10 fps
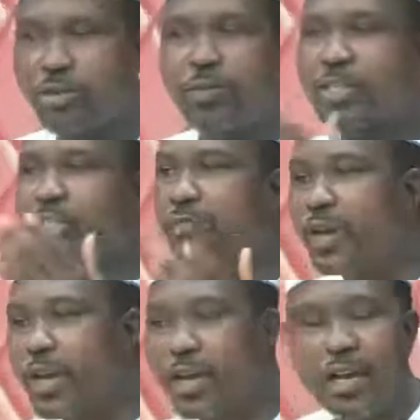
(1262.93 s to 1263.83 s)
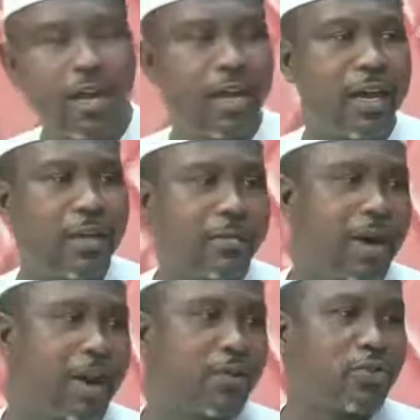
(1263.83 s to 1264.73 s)
Chief
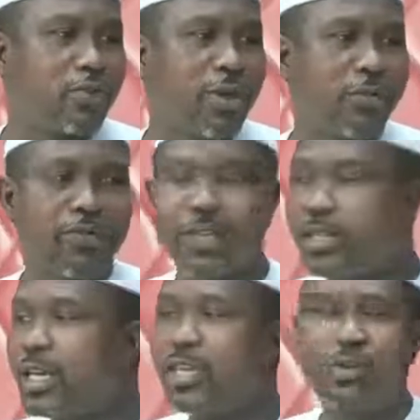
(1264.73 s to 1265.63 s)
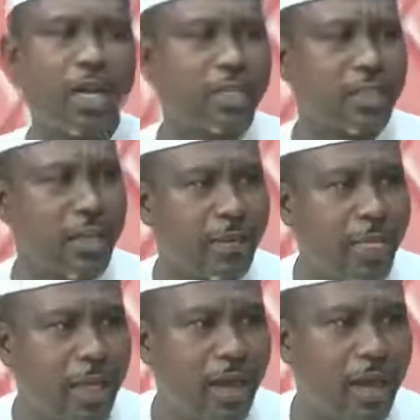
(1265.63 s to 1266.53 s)
Mayekodomi of St. Nicholas
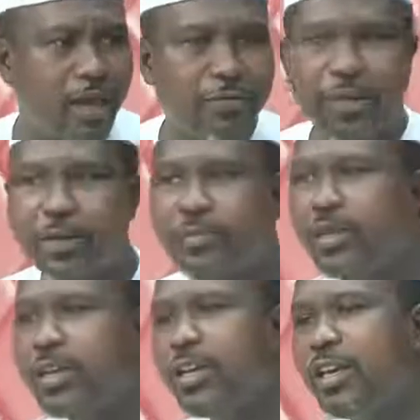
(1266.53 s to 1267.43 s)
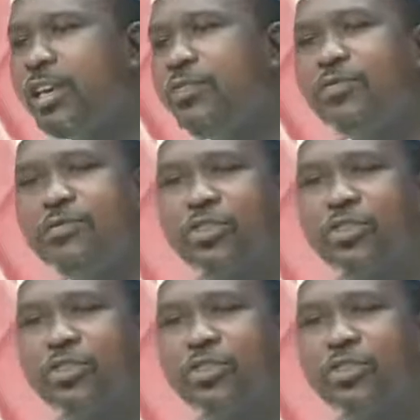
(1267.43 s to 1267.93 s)
Faith. Even